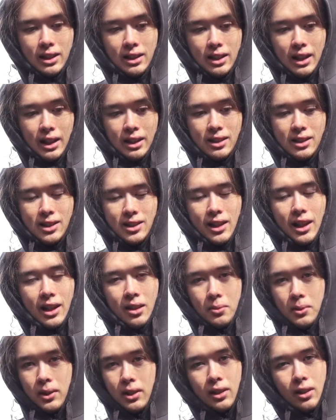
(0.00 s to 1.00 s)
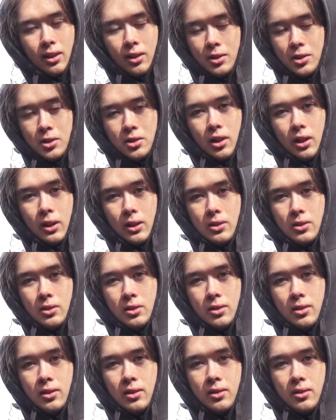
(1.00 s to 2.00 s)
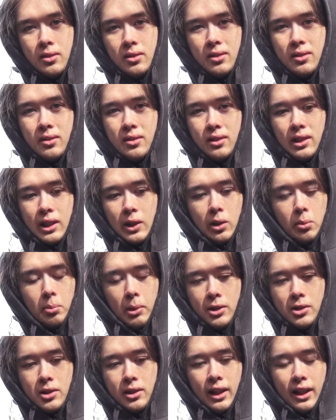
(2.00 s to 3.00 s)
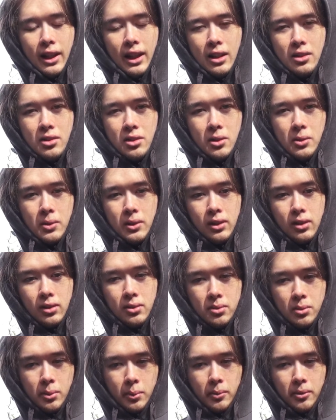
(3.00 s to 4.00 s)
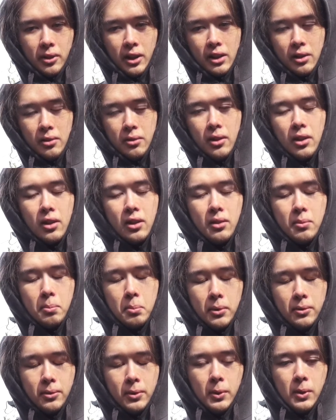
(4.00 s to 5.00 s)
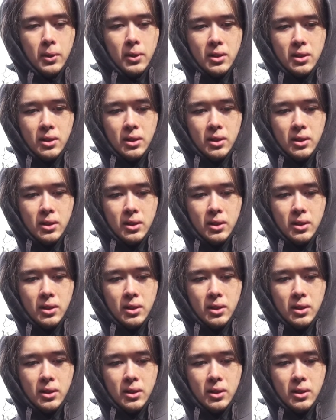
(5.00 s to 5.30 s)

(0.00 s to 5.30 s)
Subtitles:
It's when the car starts, the oil pressure light is going off when we've had it running before,